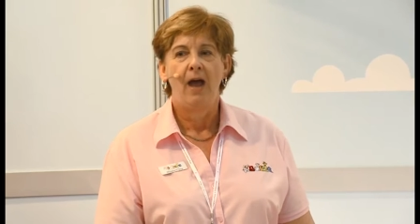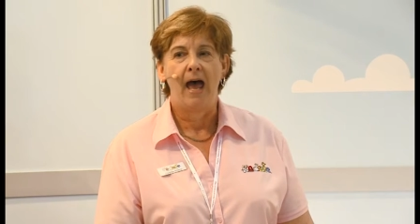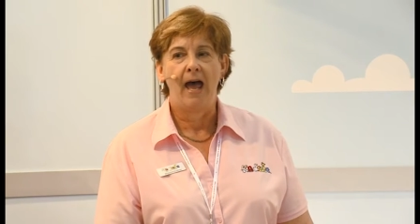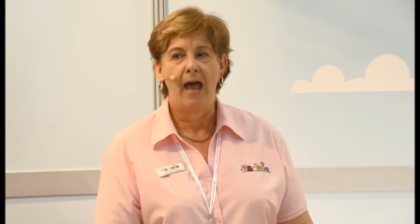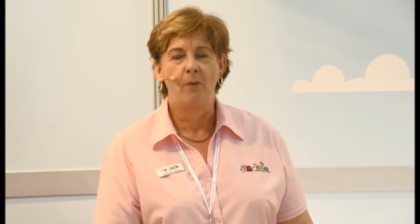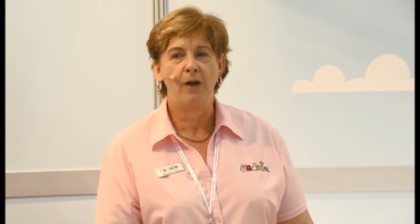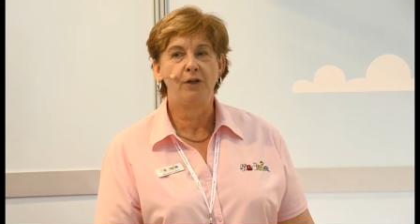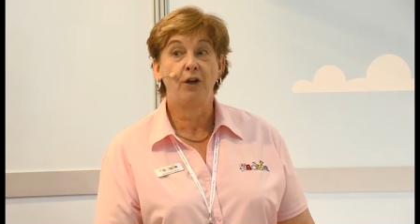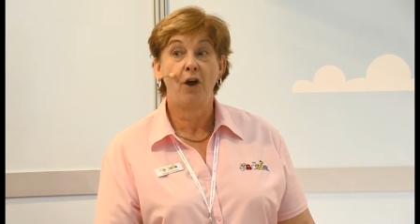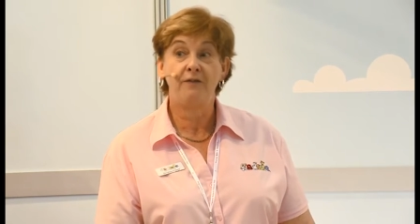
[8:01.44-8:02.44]
uh, and when
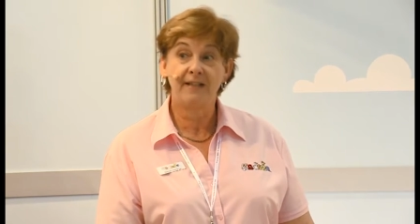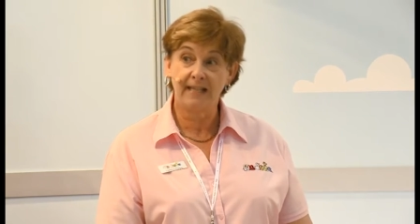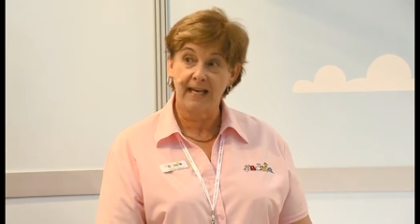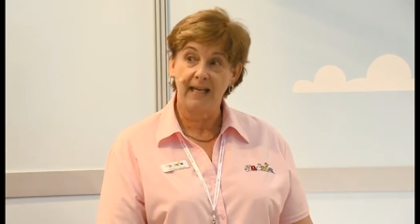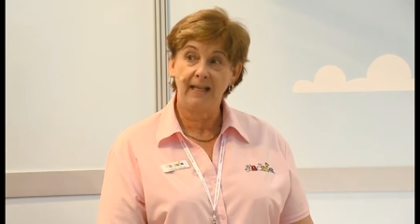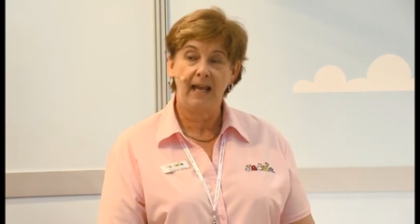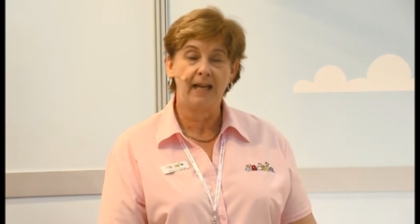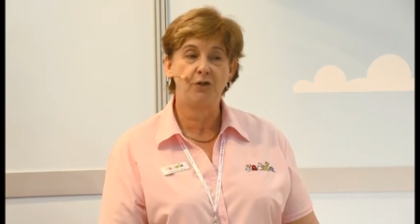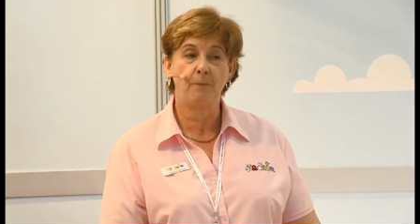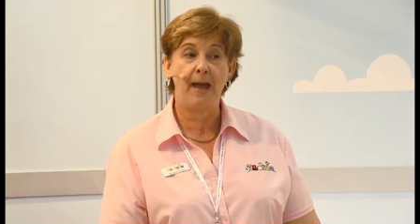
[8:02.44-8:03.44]
you go visiting
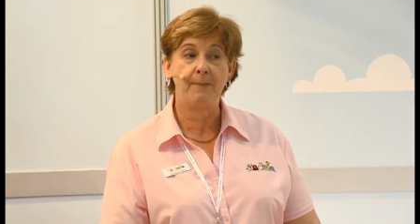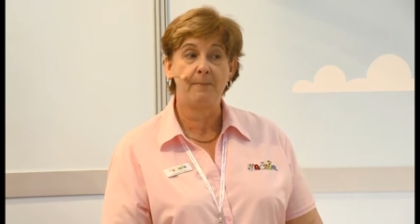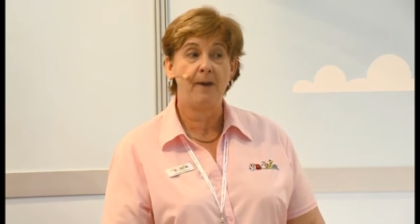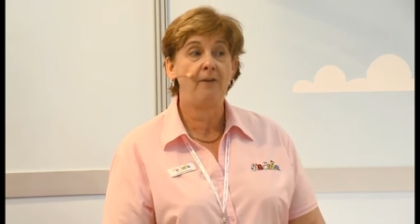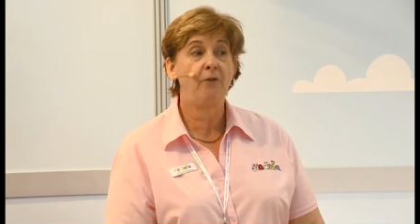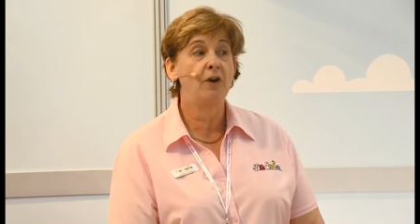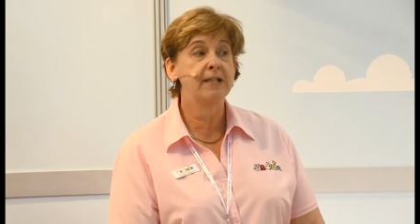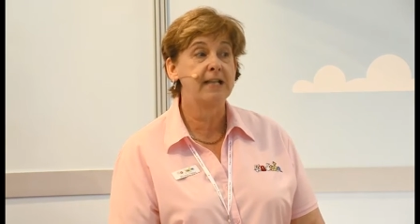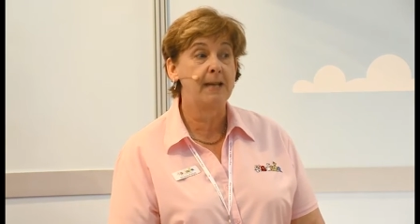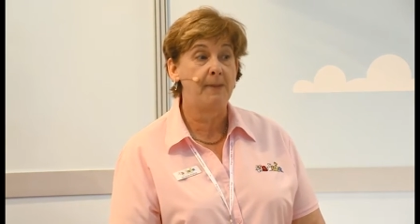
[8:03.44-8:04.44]
is your baby might fall
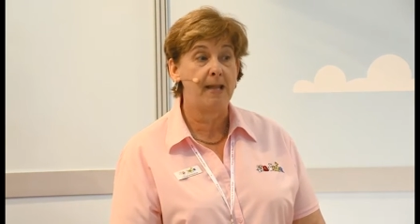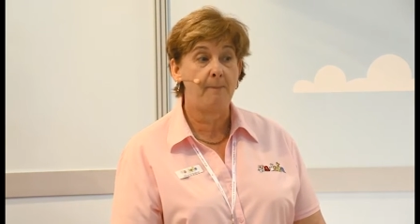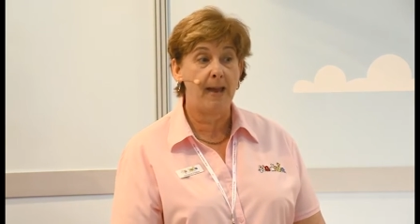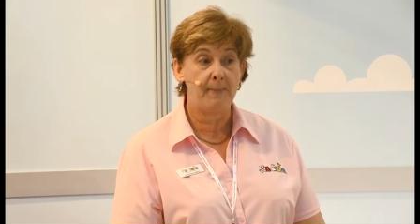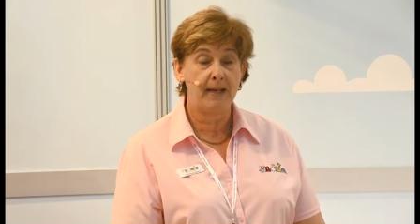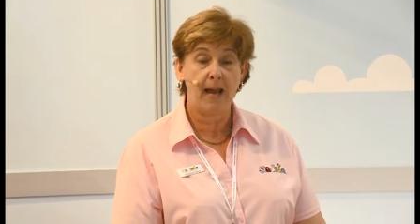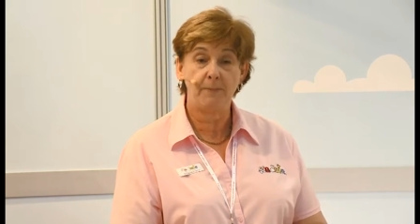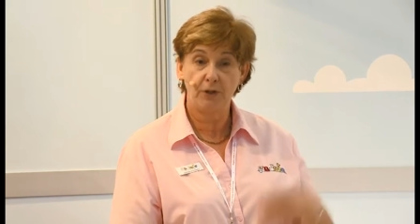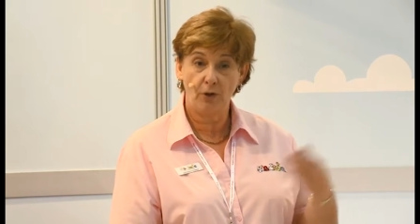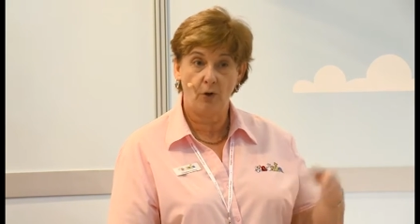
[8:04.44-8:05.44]
asleep in their baby
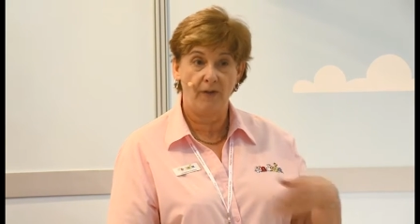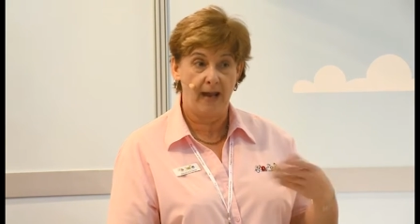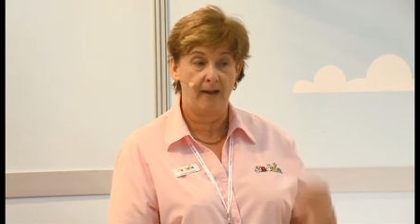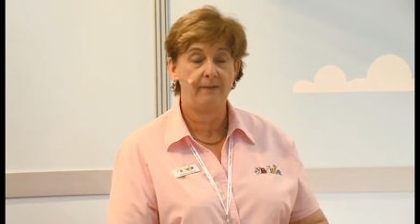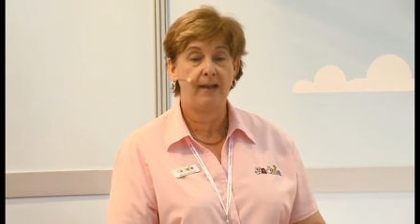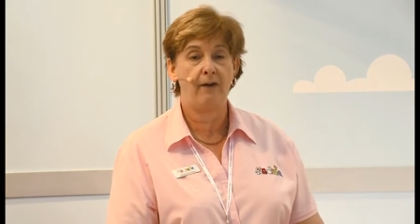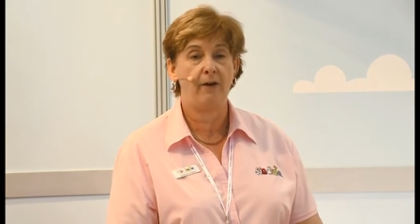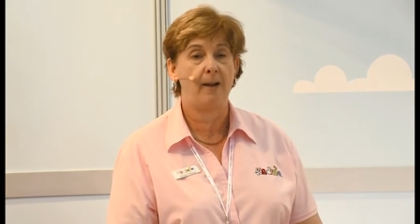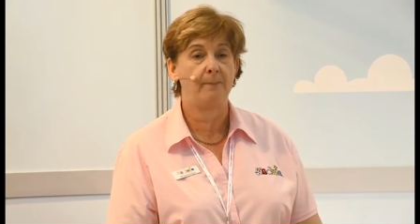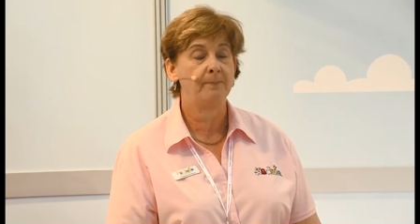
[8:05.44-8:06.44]
capsule or their,
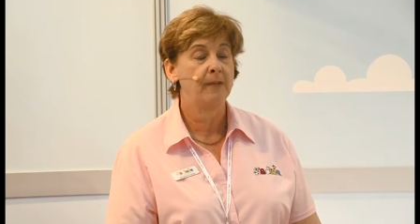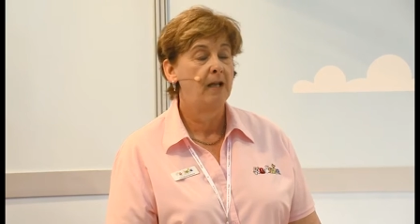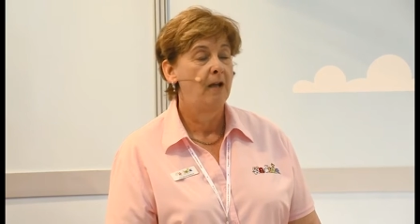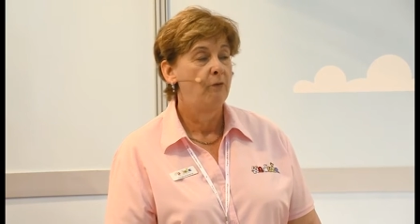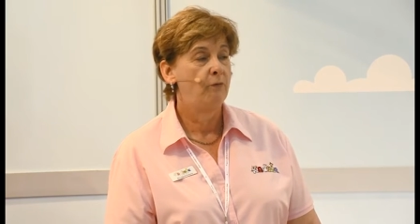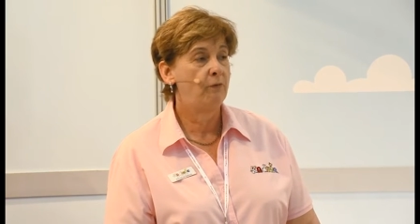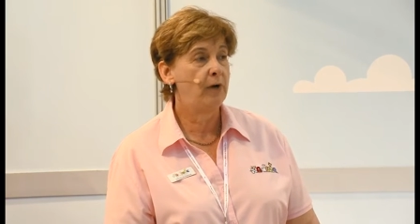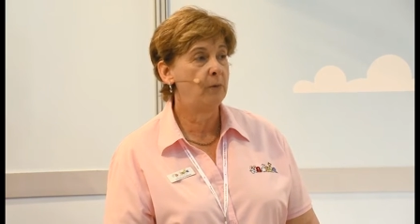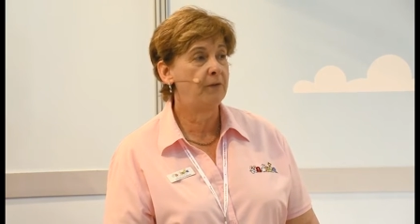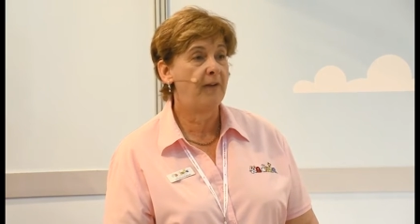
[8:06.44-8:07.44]
their um,
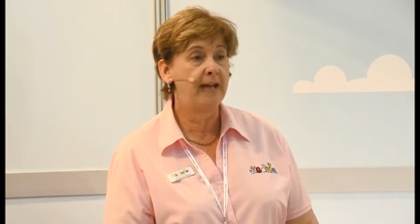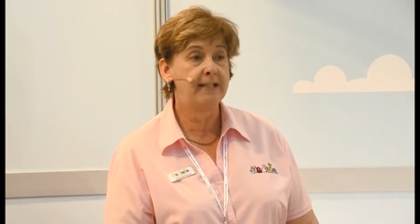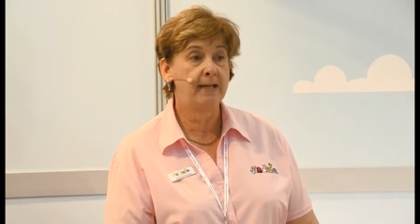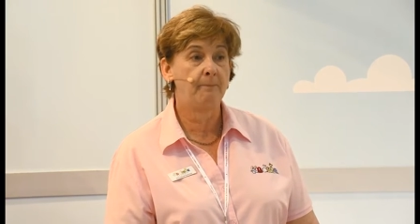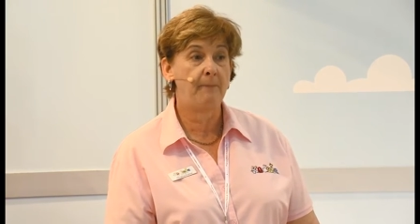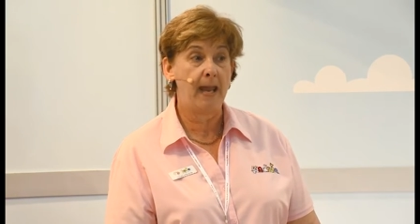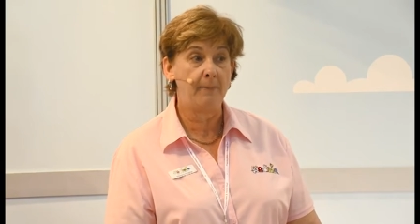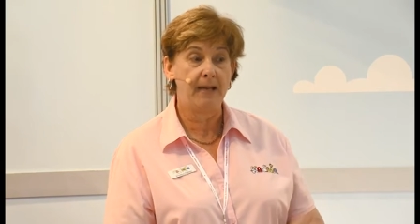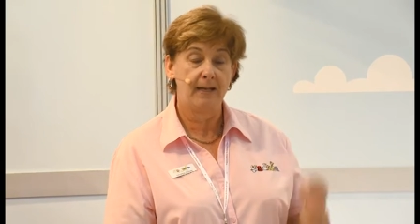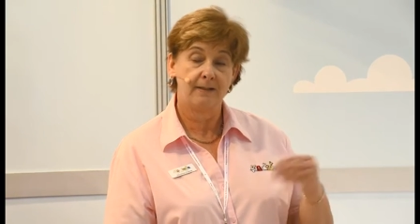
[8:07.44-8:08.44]
rearward facing
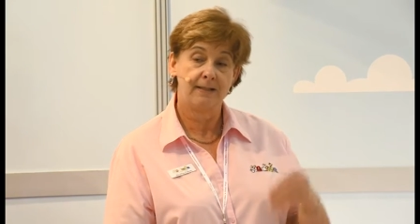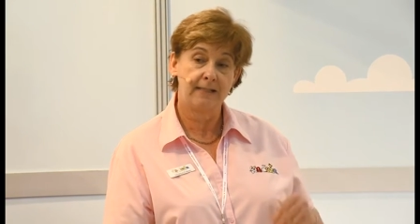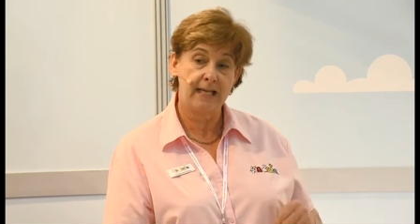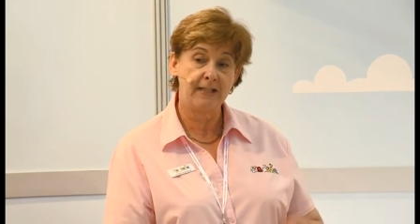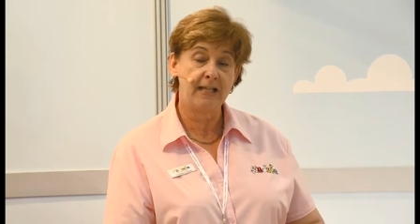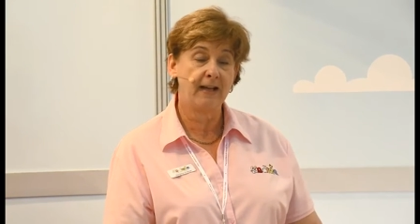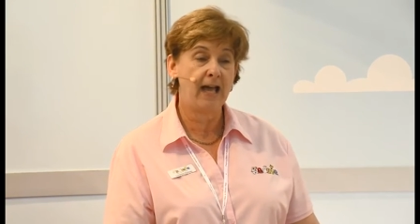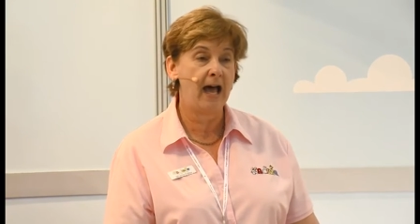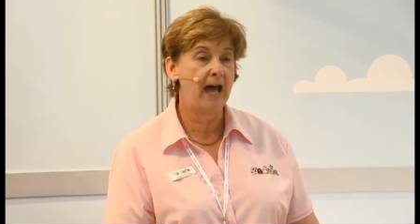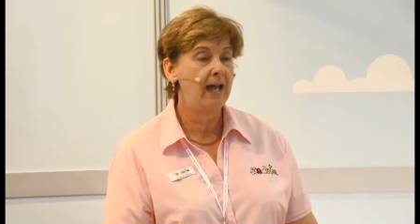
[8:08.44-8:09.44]
baby seat in the
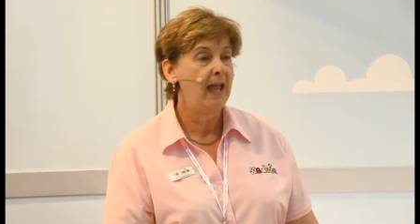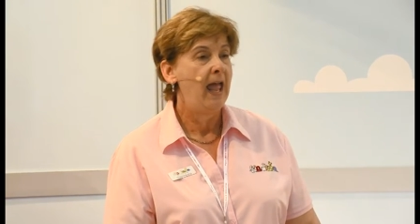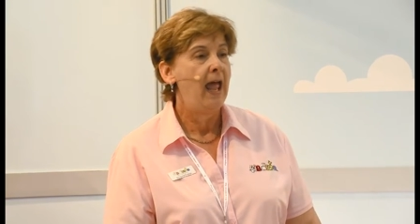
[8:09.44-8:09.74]
car.